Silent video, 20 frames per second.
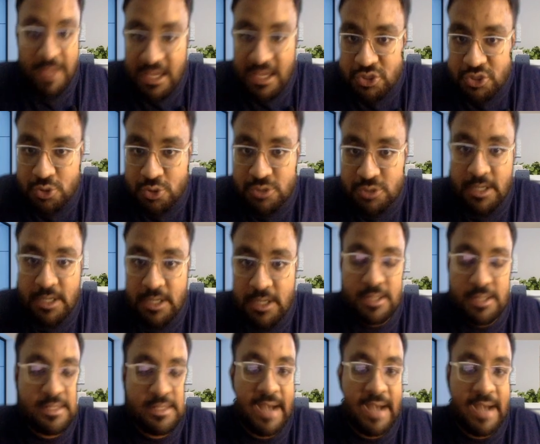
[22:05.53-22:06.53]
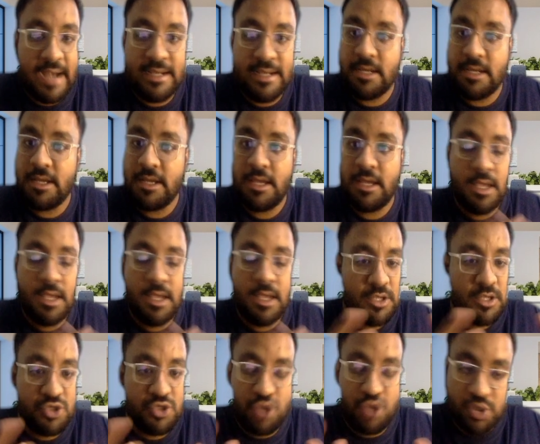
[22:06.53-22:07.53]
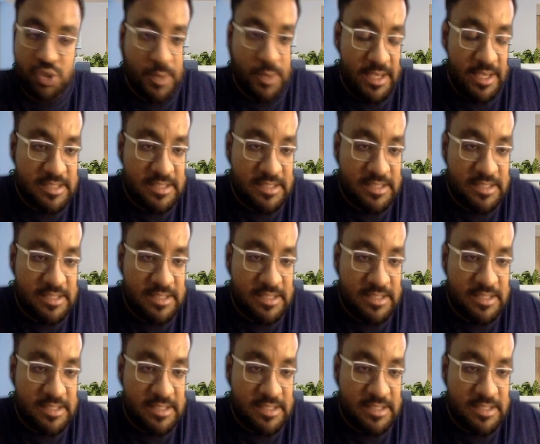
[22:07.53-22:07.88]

sure that Joshua